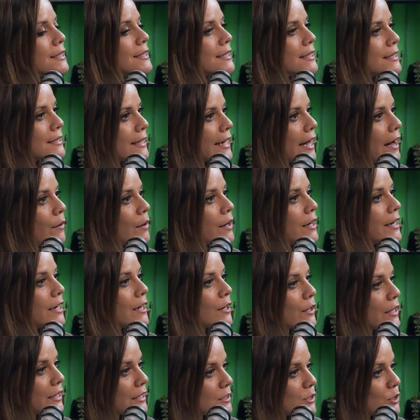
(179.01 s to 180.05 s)
sit down and
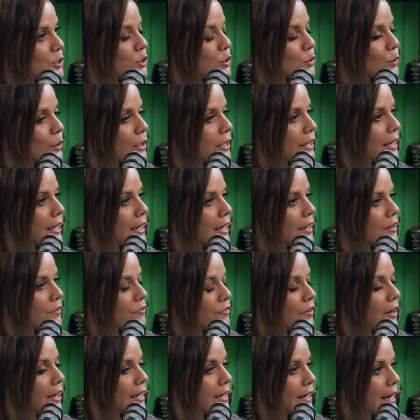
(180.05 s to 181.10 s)
hear his story and
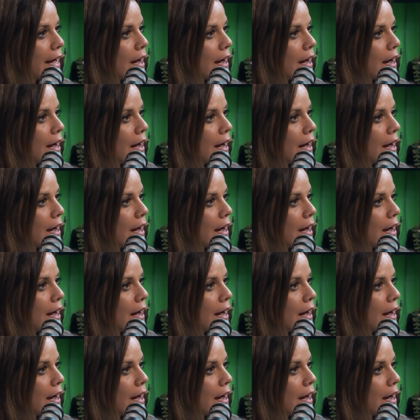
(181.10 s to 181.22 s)
find